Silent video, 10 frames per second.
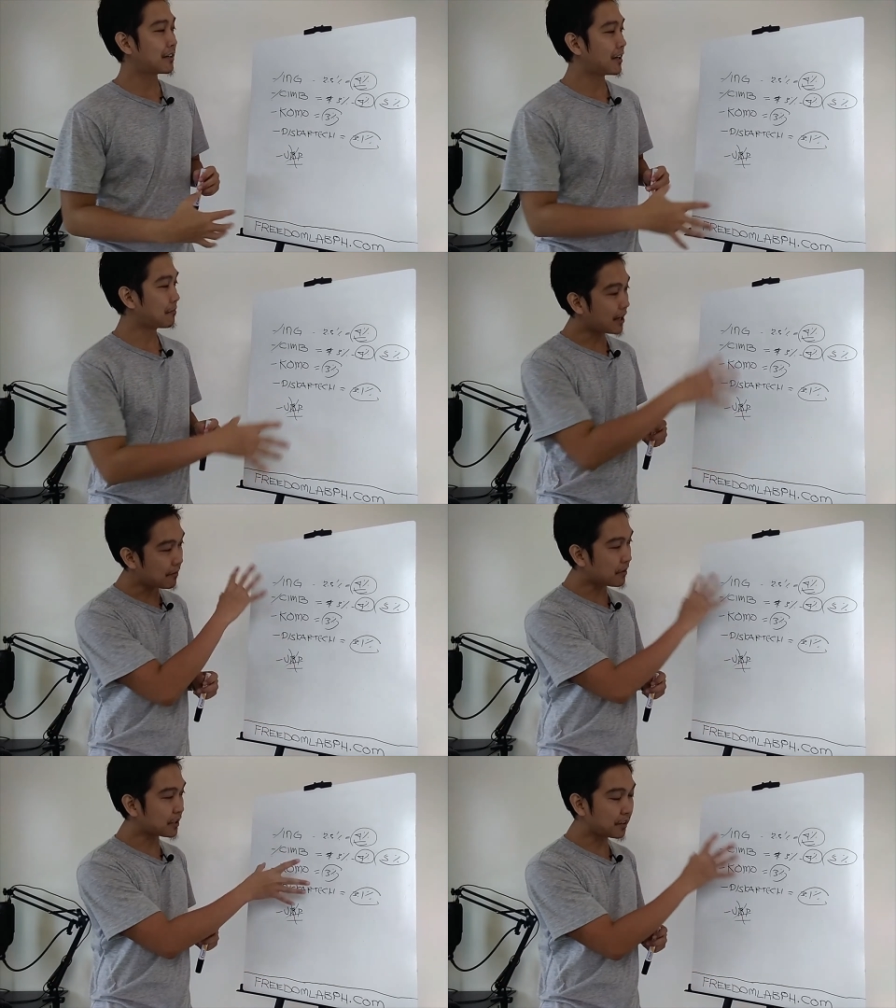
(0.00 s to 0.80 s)
uh,
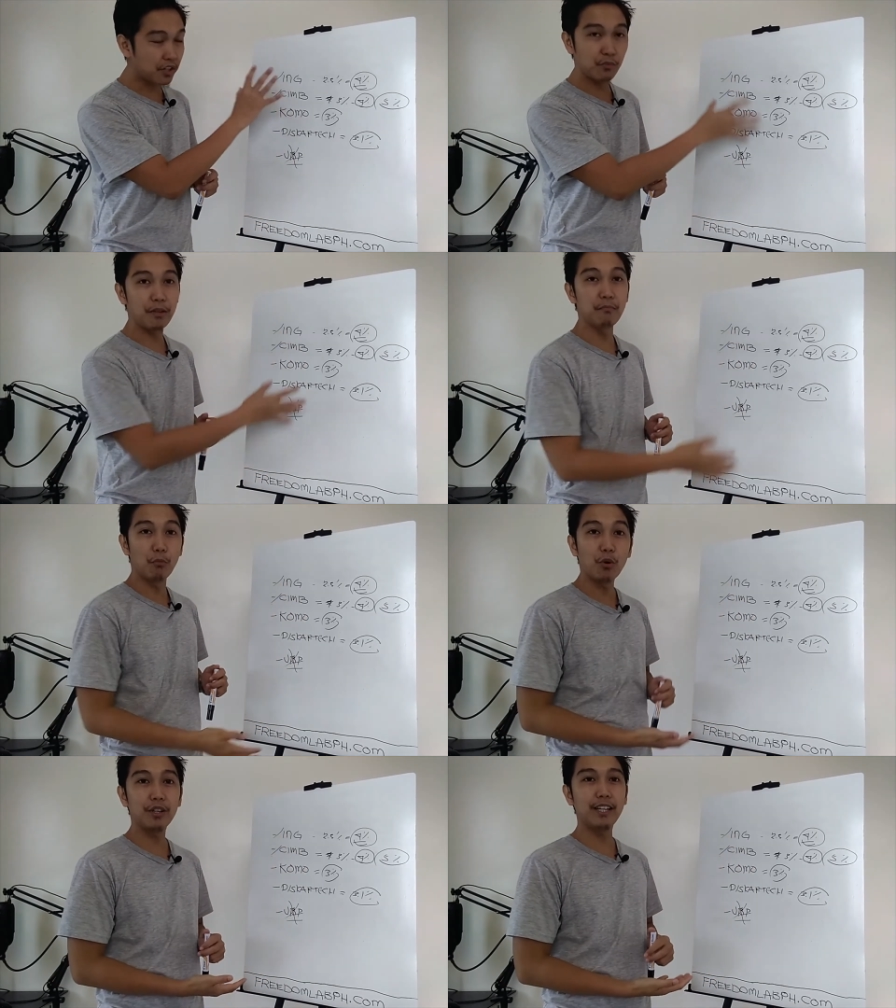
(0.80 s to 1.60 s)
baka there'll be
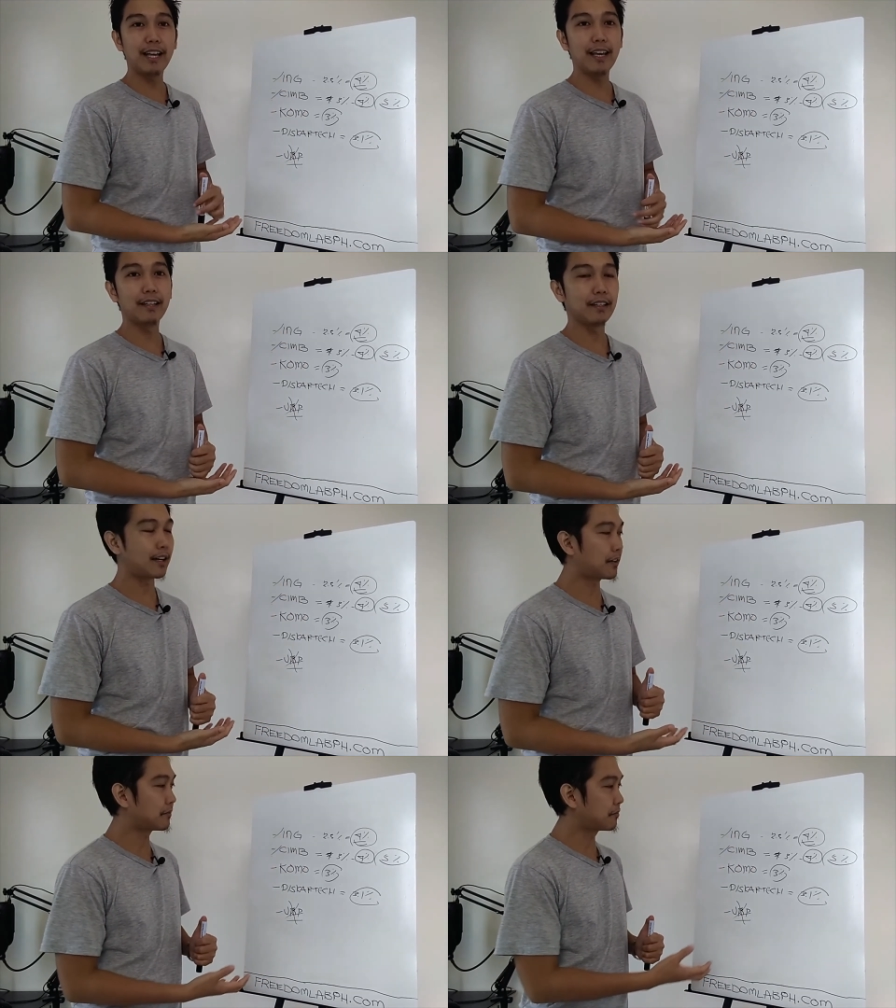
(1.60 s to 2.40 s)
more than
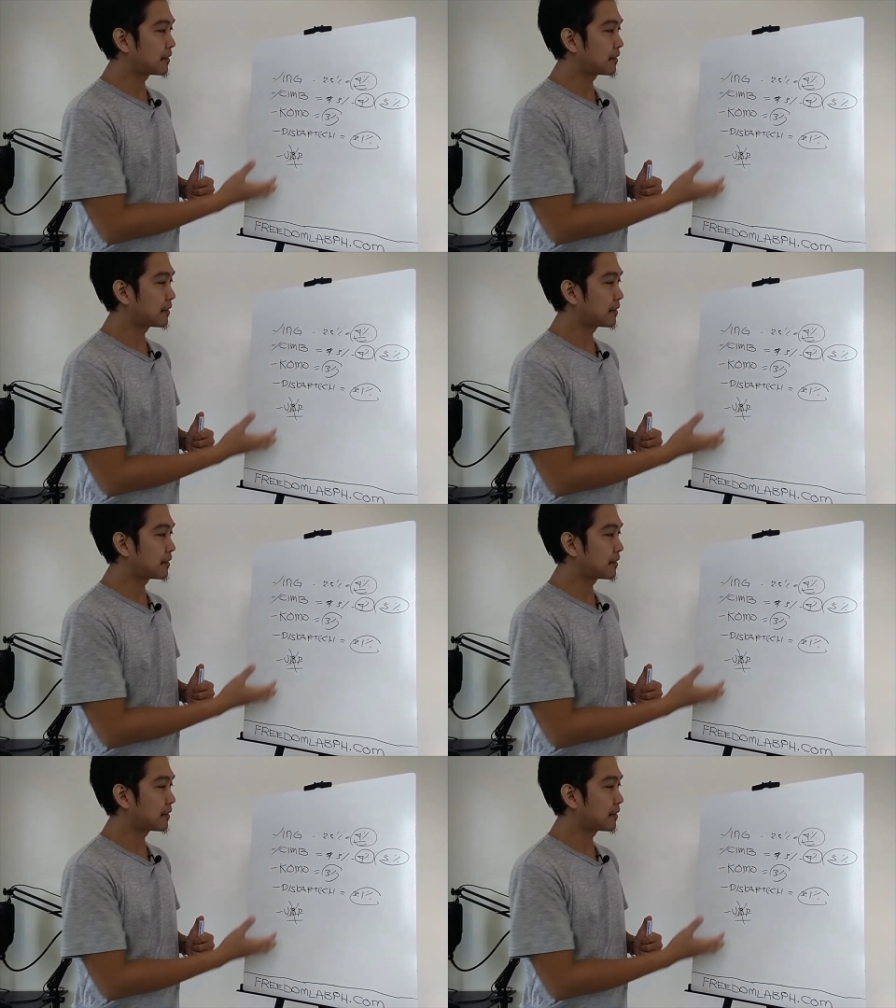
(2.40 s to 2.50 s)
uh,